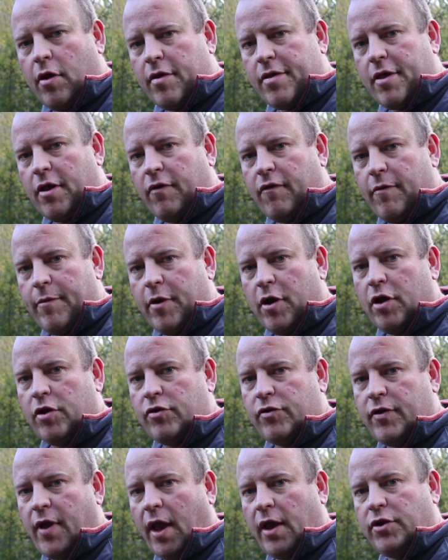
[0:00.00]
of silver
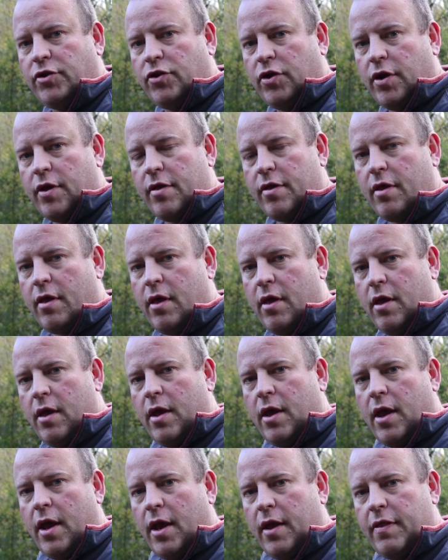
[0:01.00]
birch textures
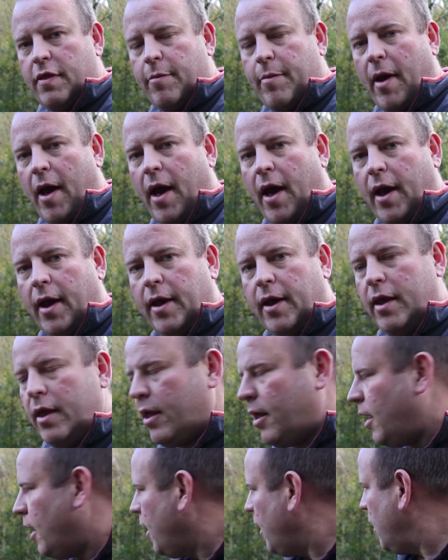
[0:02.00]
in the bark,
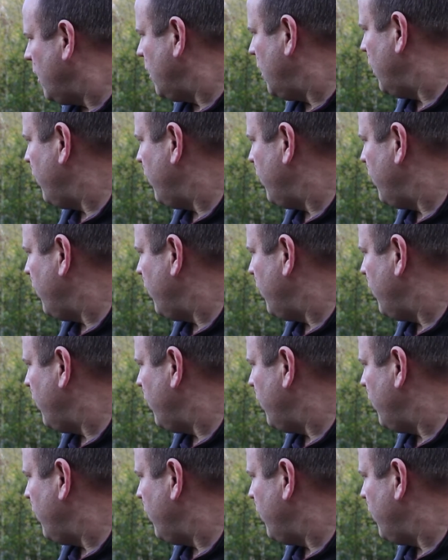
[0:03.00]
and